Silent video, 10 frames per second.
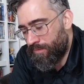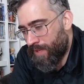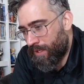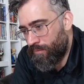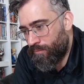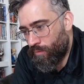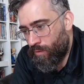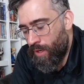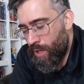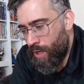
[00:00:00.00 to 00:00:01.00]
Thank you for
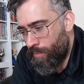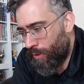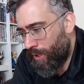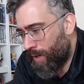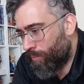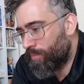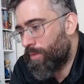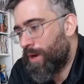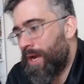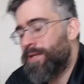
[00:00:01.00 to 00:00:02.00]
putting up with
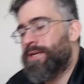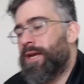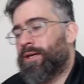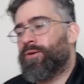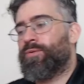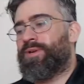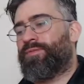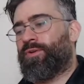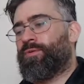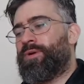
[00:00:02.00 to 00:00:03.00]
my technical
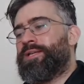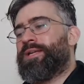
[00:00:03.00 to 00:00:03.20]
difficulties,